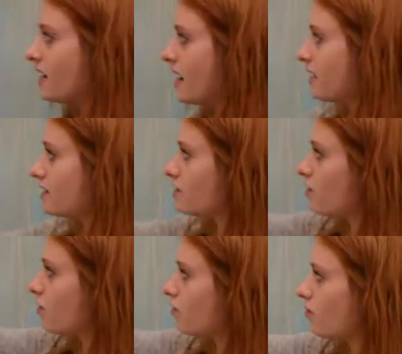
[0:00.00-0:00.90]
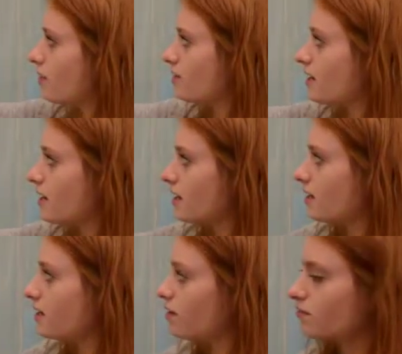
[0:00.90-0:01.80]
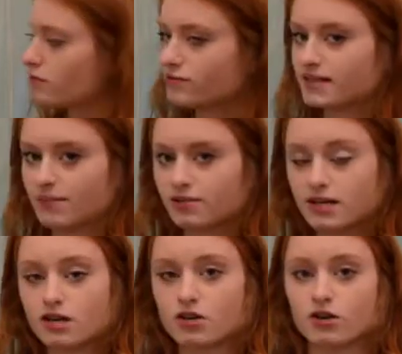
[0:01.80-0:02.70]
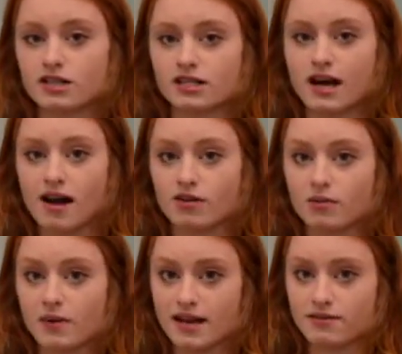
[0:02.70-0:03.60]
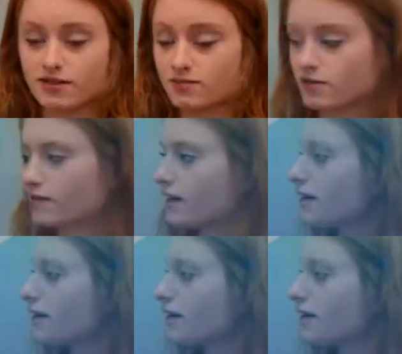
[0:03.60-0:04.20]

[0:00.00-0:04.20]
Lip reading: and so they move separately according to how the wave is moving.